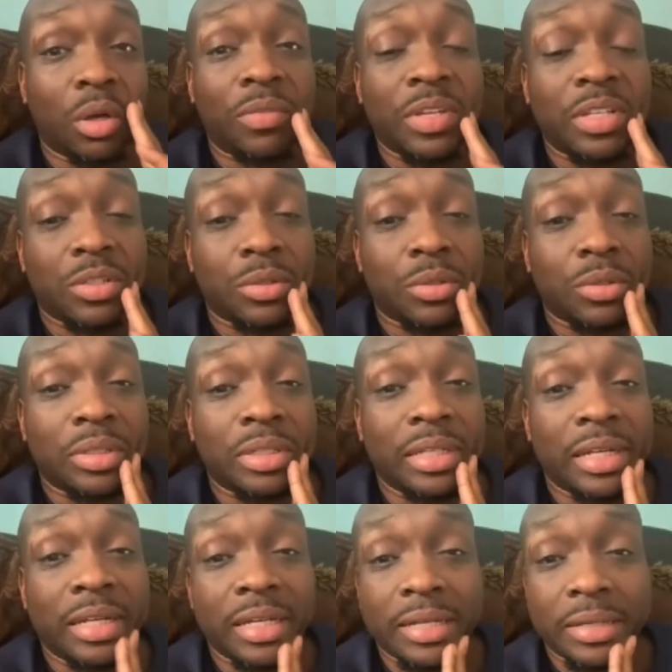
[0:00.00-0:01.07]
his
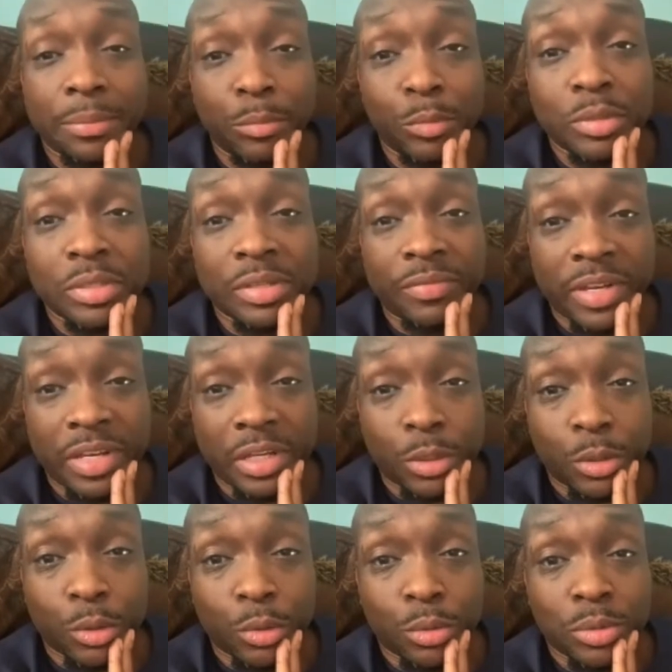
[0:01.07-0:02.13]
early music
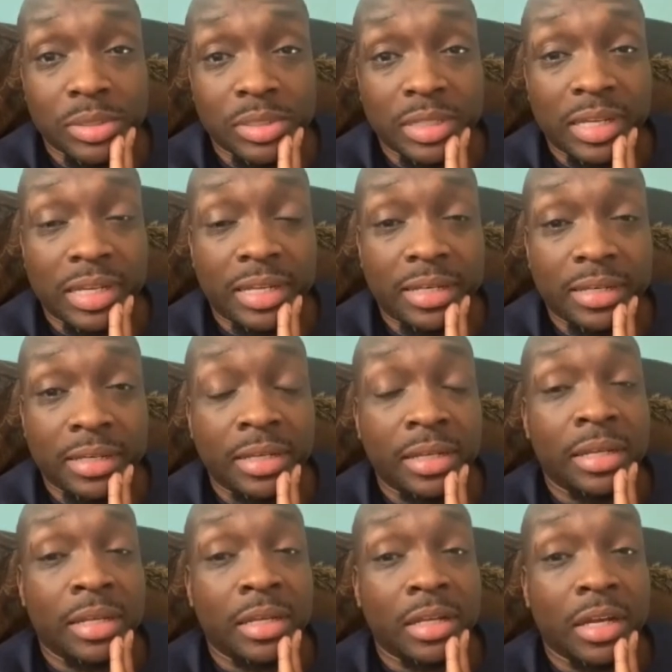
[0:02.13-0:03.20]
videos,
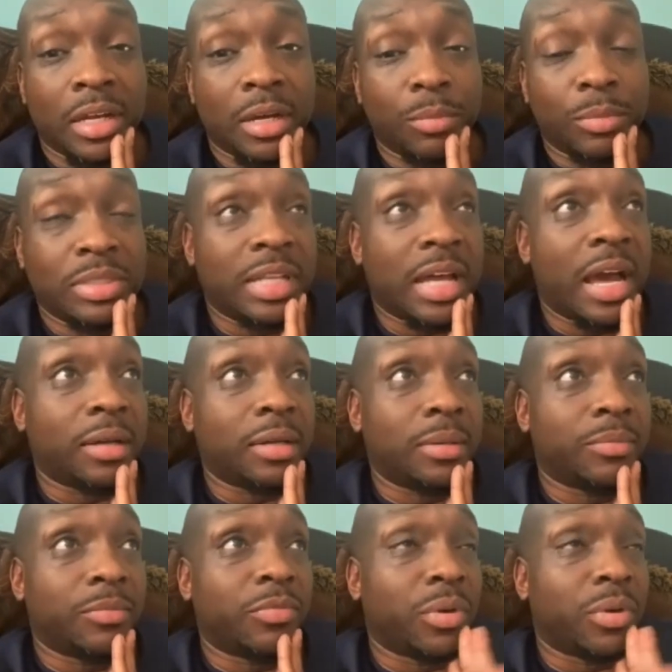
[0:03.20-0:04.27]
and we styled
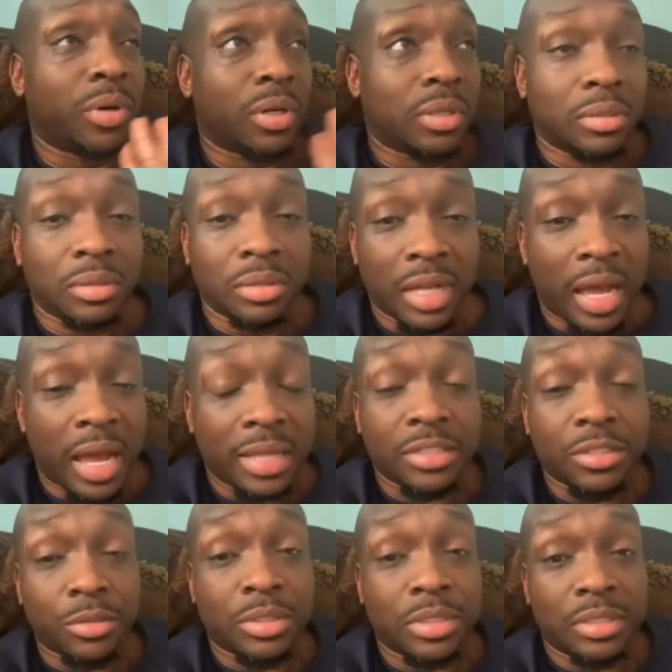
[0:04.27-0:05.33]
him for
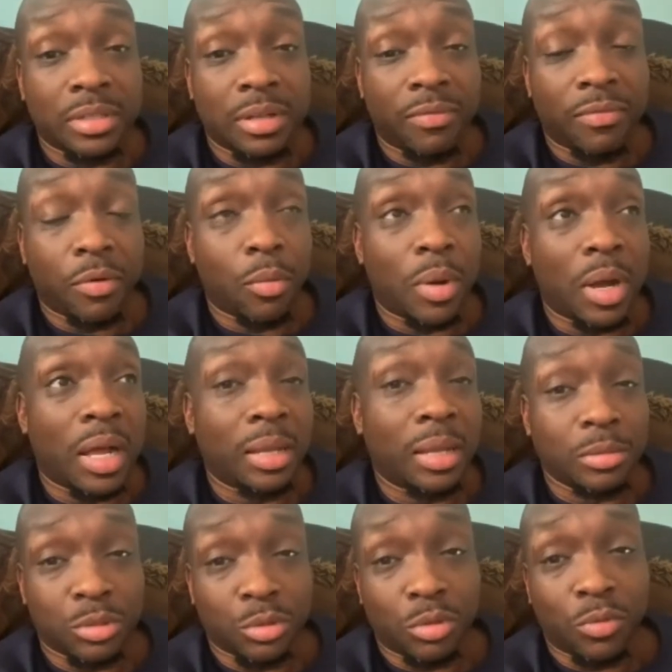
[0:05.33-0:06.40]
concerts and stuff for a while. I
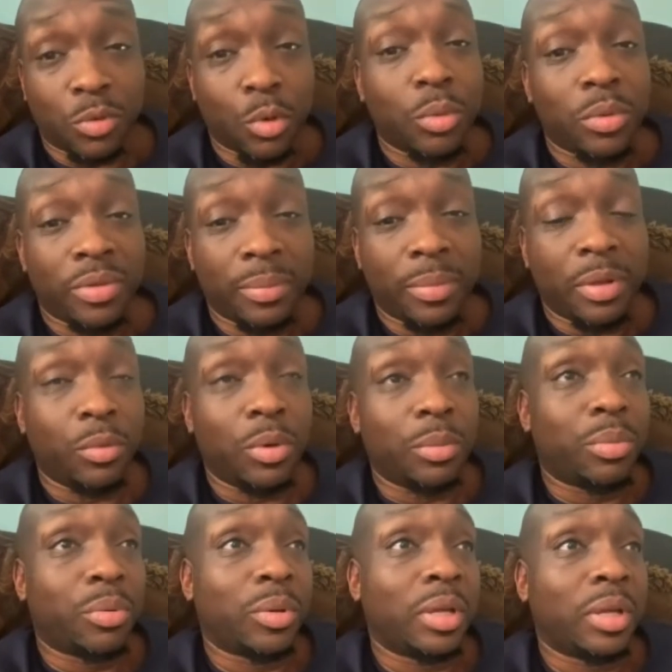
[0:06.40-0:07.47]
was on the road with him at one
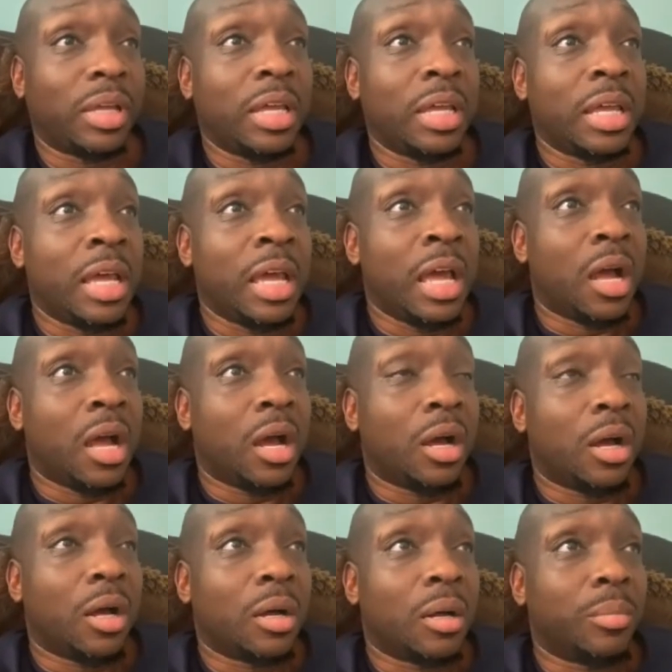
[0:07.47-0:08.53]
point.
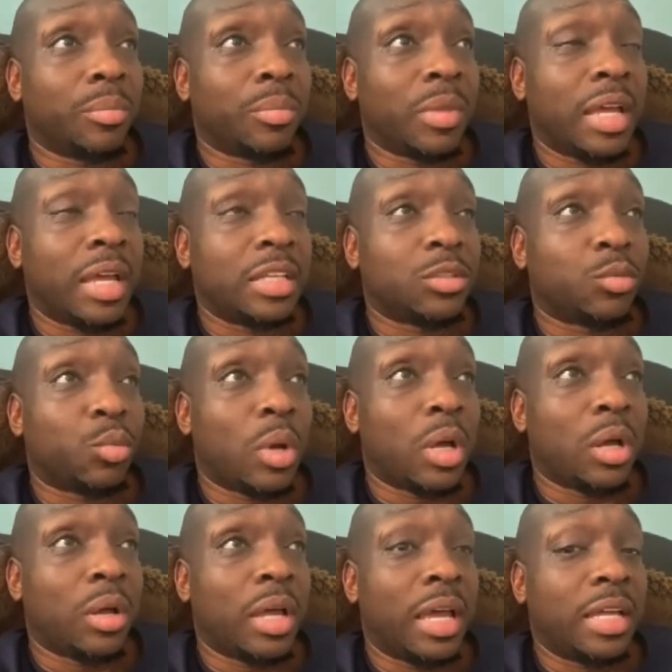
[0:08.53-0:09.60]
as
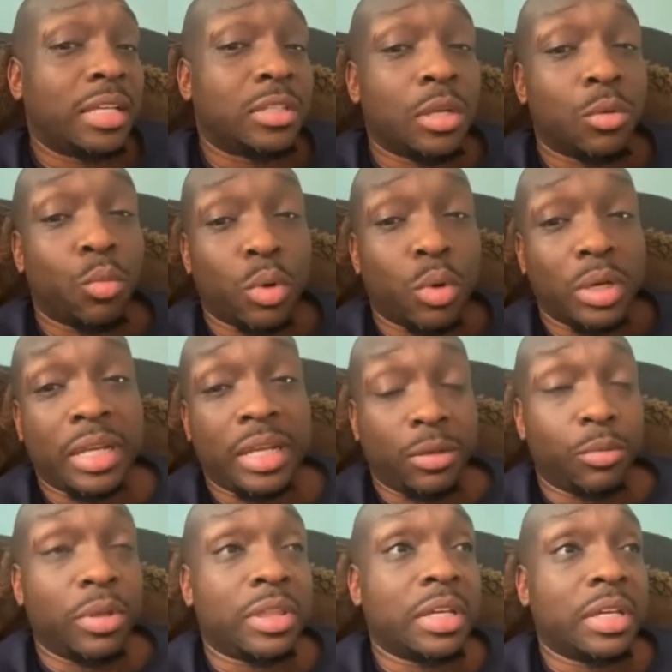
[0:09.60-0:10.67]
well as working
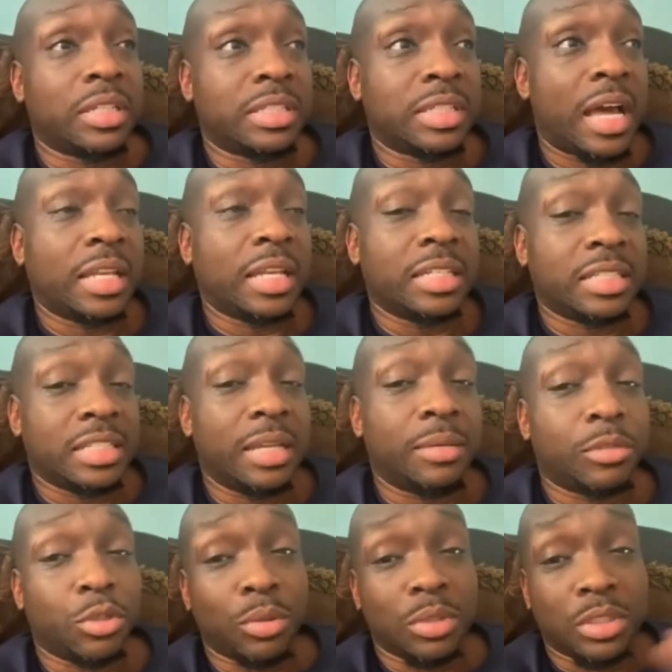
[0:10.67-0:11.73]
with a stylist named
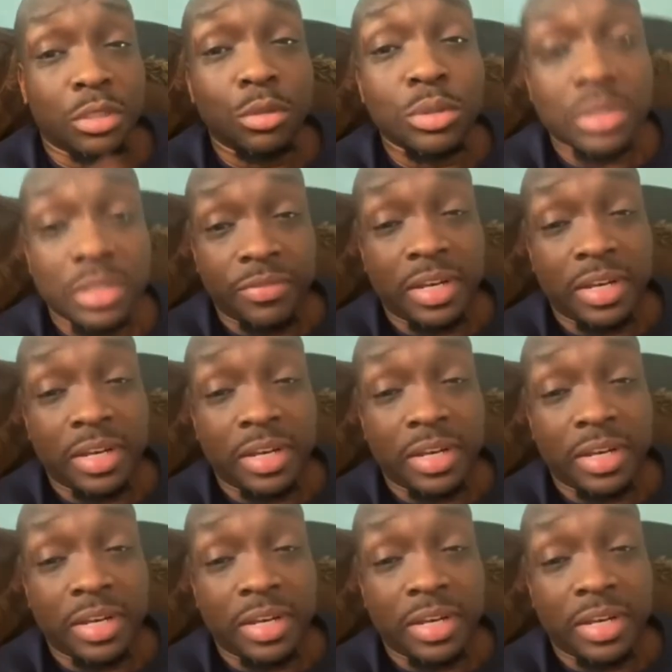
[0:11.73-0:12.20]
Joe Exclusive in